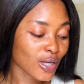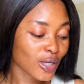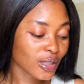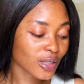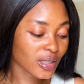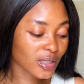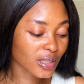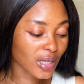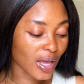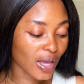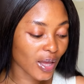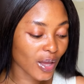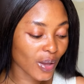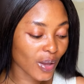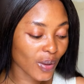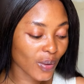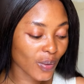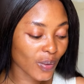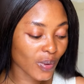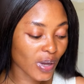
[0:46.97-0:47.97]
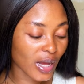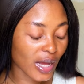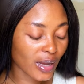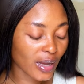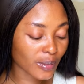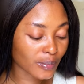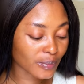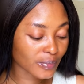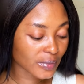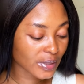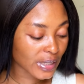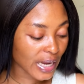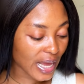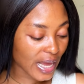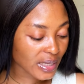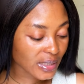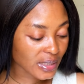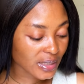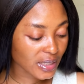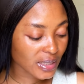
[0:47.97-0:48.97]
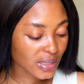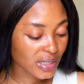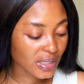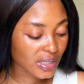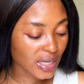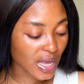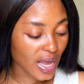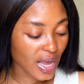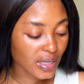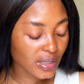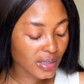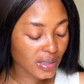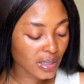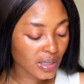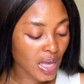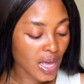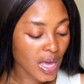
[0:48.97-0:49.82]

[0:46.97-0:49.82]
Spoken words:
So next it says